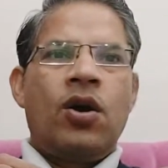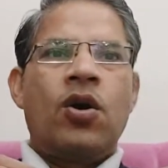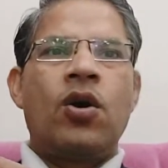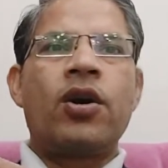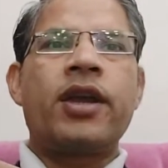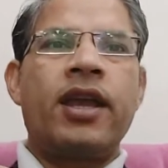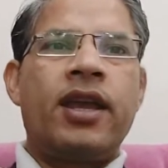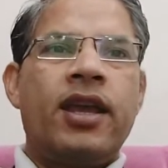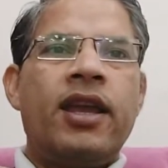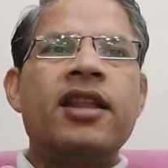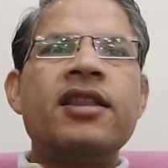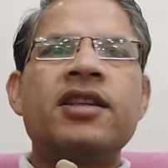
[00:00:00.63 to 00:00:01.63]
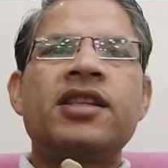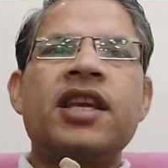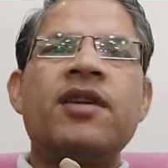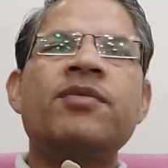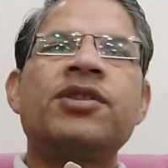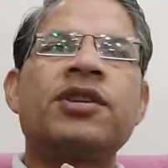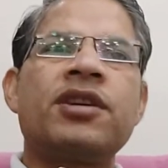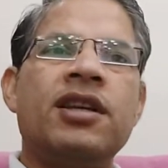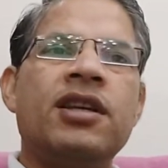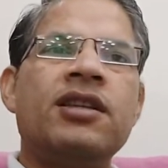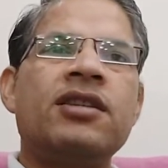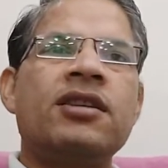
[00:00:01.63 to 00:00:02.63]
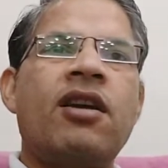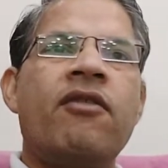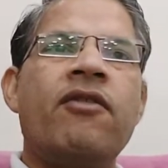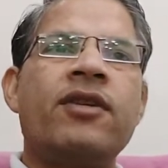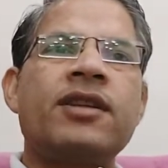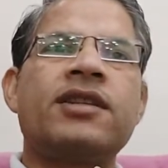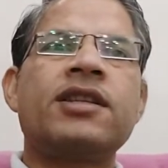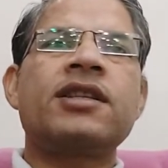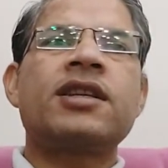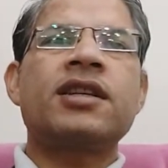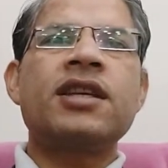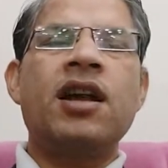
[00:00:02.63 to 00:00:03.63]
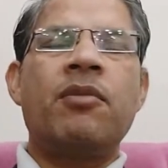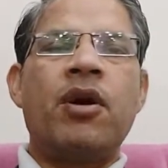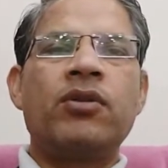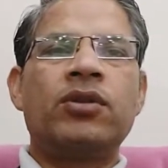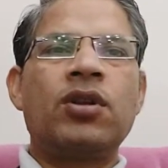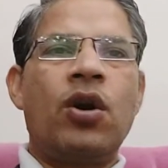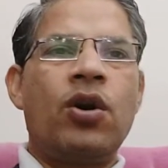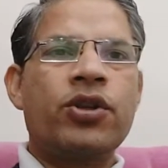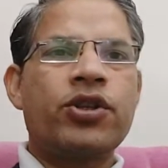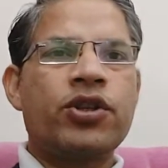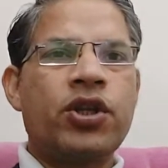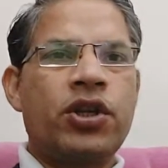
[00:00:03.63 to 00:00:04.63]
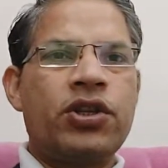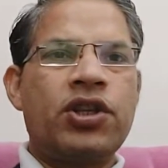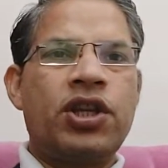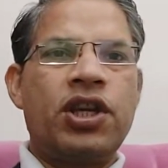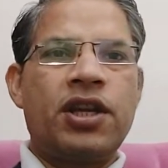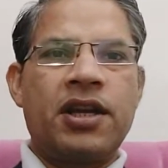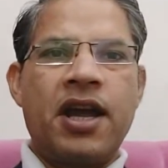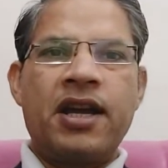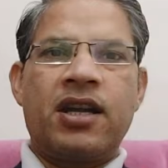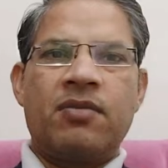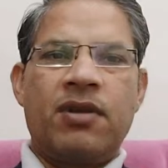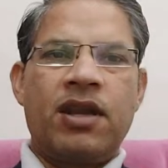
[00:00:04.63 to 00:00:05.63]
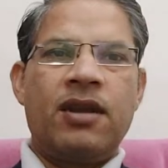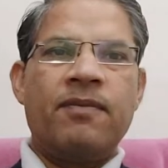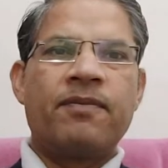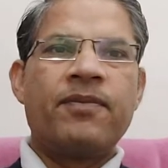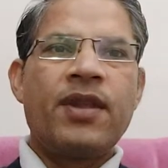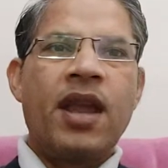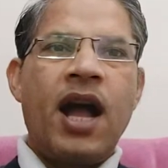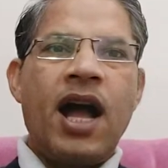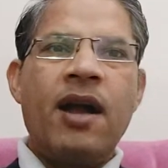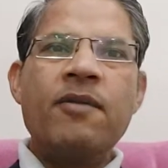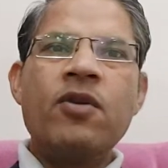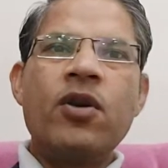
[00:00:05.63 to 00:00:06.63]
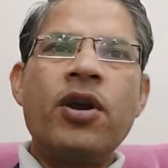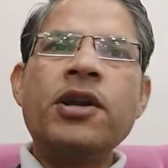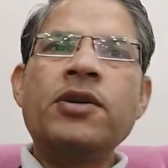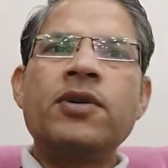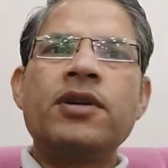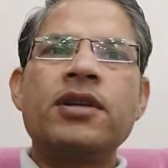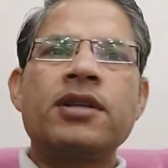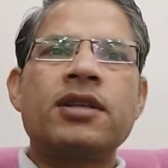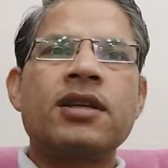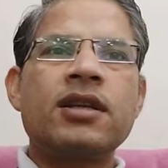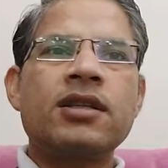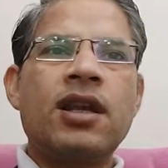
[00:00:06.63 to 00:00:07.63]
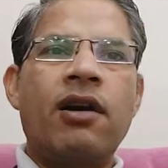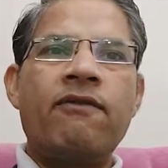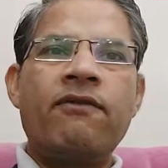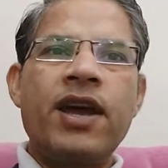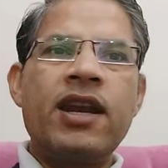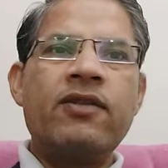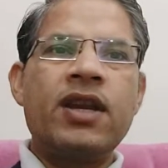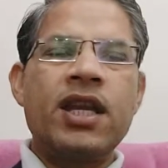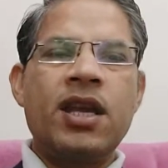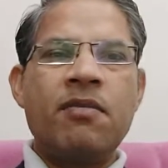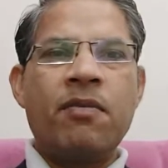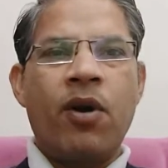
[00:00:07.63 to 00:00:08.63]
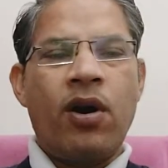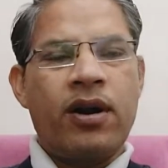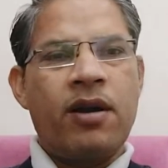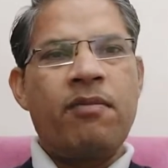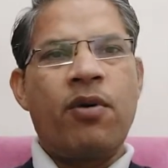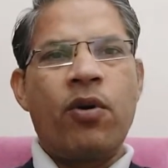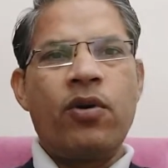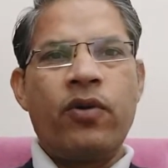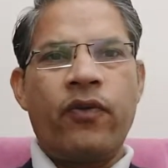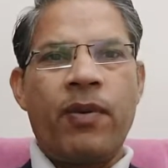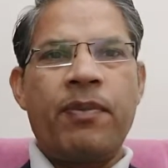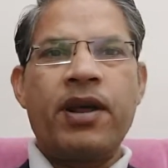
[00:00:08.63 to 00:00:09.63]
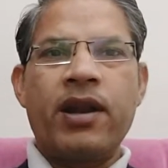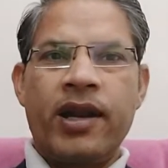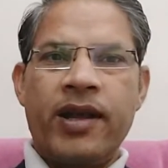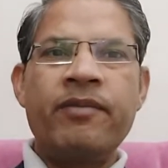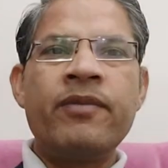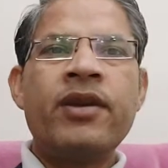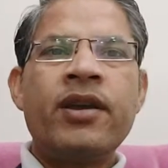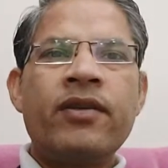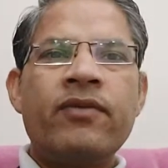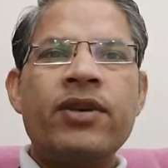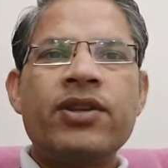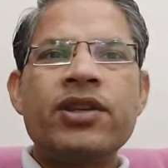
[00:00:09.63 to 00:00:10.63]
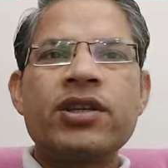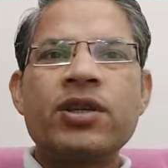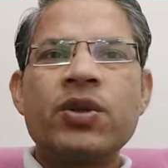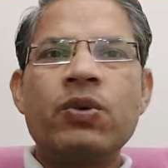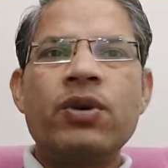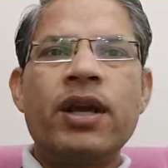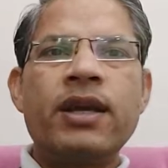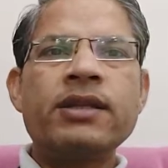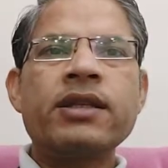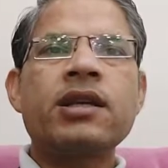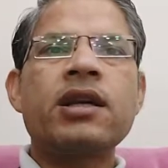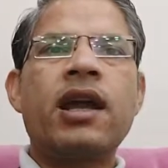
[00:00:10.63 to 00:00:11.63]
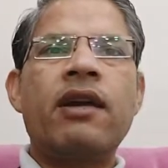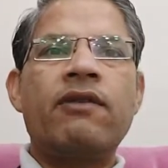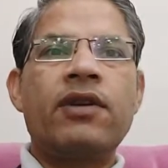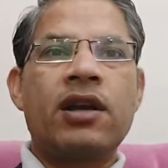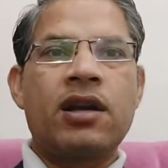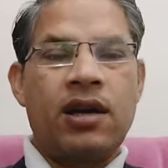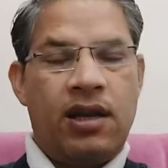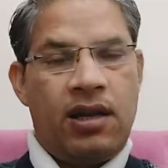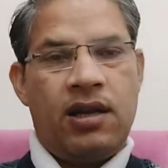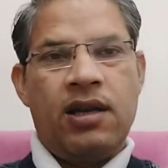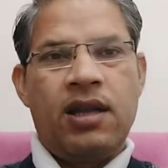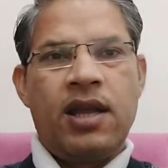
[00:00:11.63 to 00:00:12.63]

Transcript: Okay, in the same series, we was discussing about the osteology in anatomy. I'm going to discuss a very important bone of upper limb which is known as clavicle.